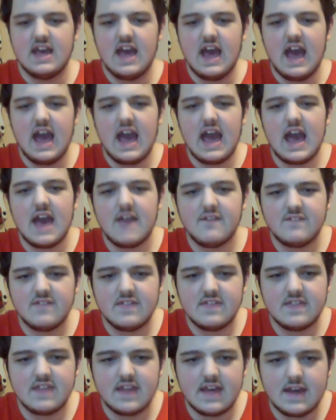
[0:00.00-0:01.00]
half
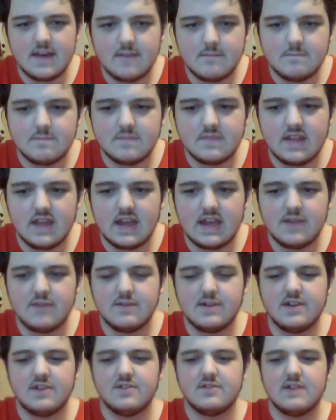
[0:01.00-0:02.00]
of them I
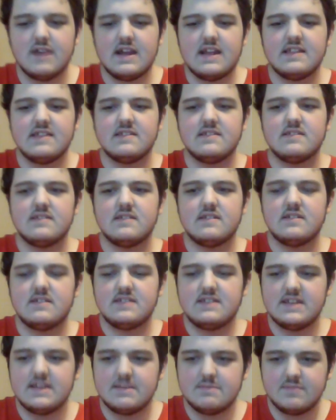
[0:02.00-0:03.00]
regret
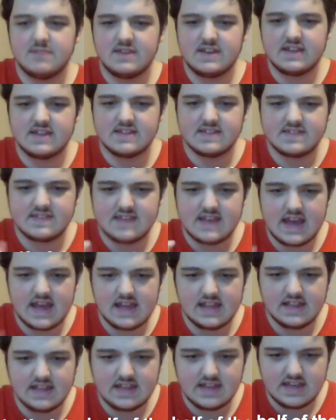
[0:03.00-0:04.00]
deeply and
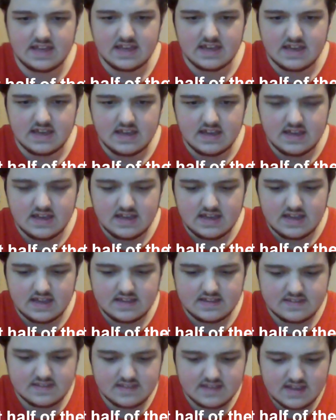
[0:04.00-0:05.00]
sadly.
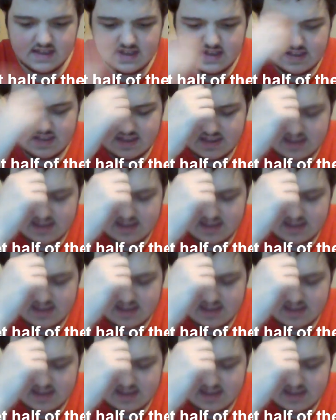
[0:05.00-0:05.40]
It's like